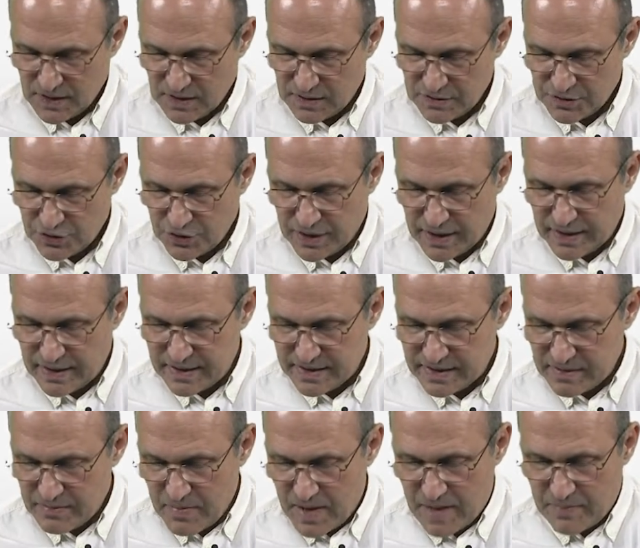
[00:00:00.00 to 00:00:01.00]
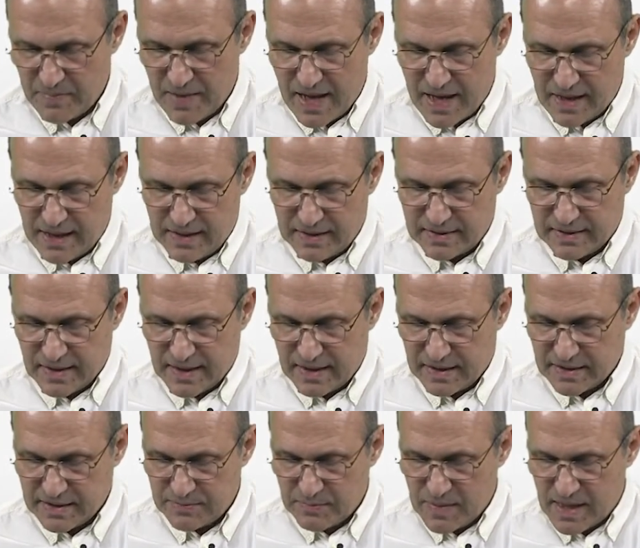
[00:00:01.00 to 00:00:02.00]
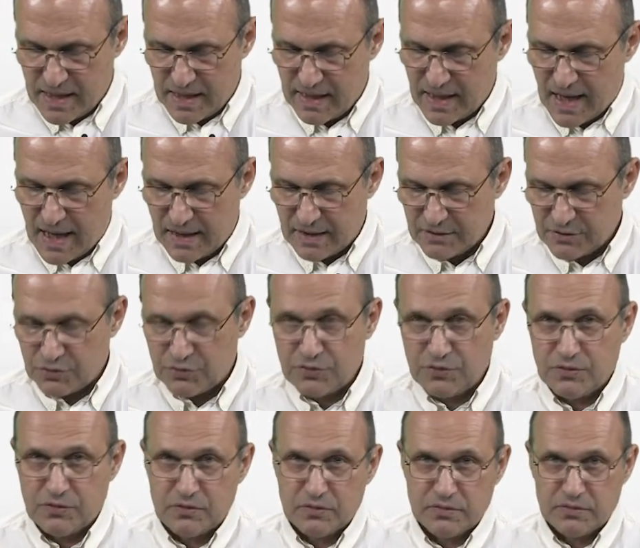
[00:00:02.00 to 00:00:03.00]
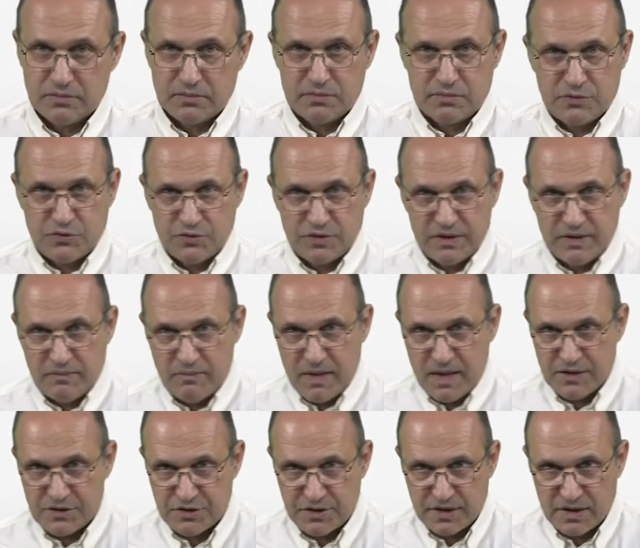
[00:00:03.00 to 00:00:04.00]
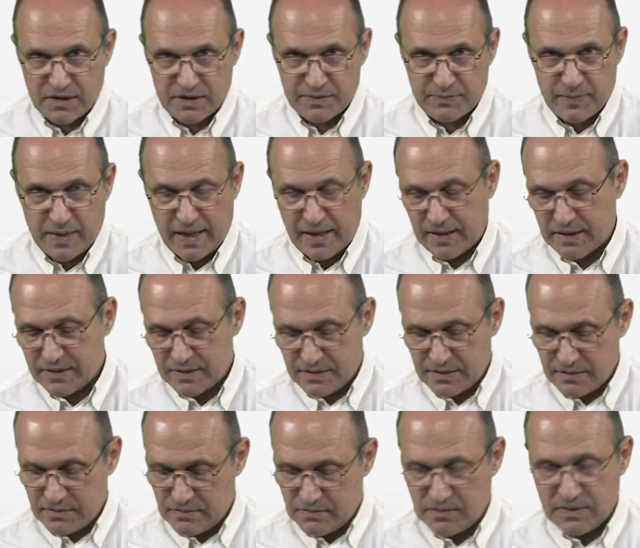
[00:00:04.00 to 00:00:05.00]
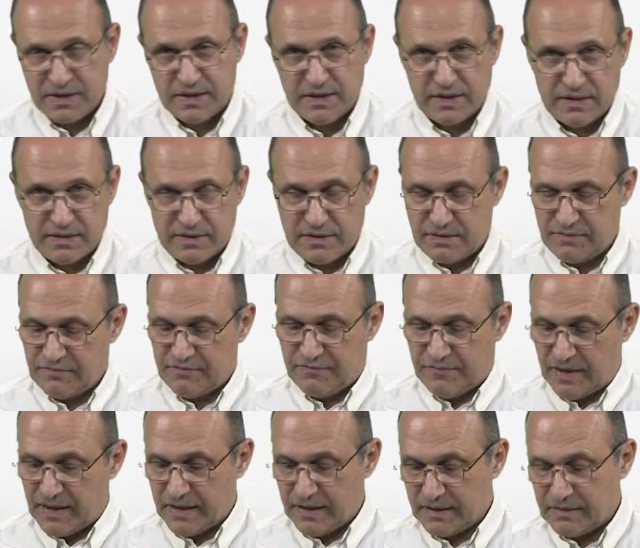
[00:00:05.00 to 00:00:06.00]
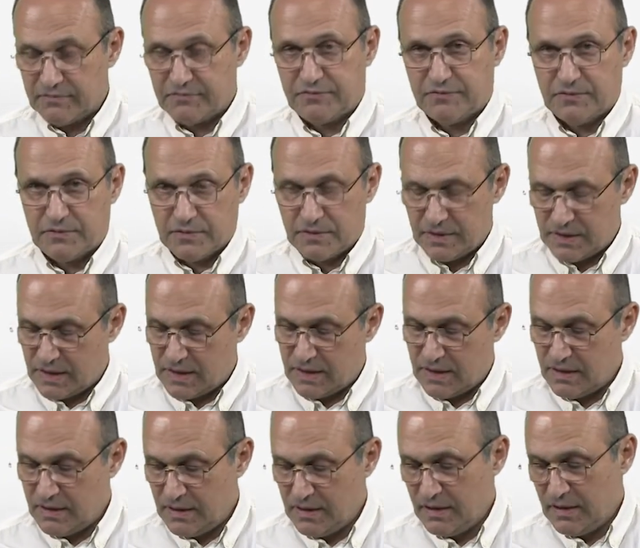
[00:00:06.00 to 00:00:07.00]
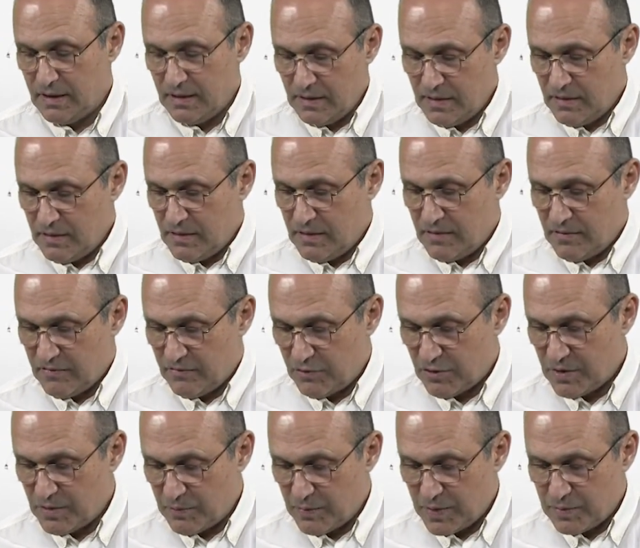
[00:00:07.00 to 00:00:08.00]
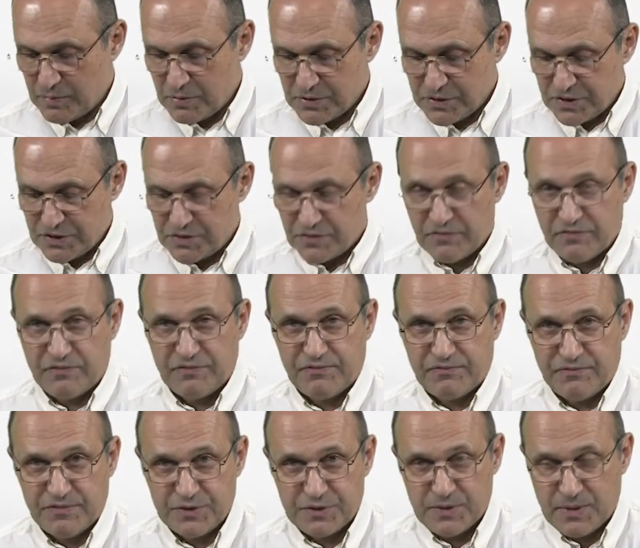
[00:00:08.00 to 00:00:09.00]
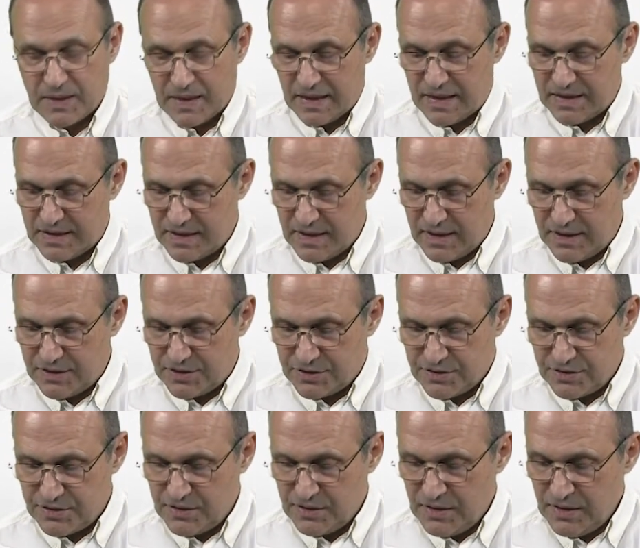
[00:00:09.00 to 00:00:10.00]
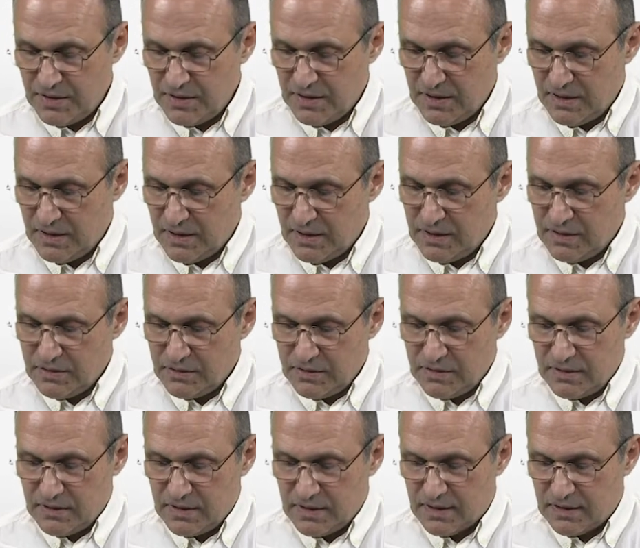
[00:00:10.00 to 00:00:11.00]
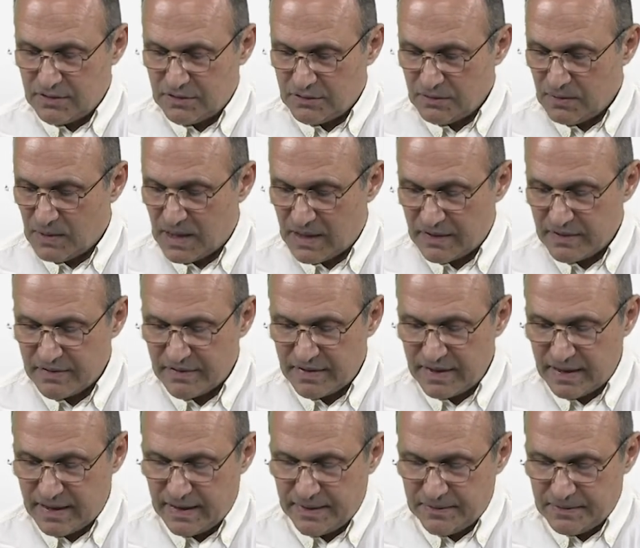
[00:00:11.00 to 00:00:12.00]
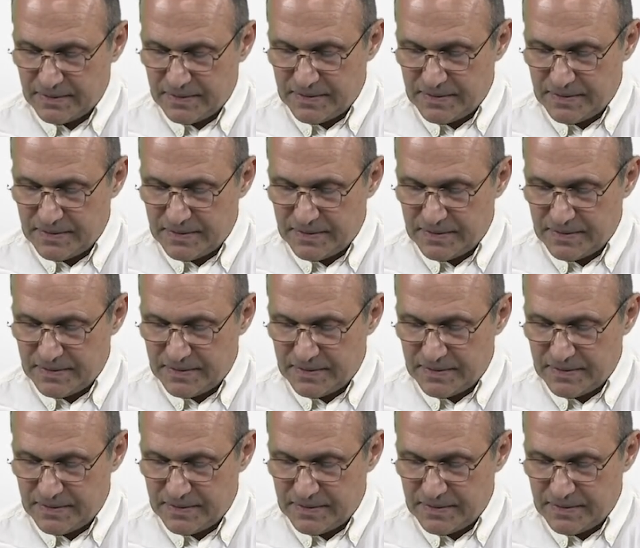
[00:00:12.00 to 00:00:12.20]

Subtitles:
So here's the map A, takes my R2 two-dimensional space, which is fine for the purposes of visualization, into R3,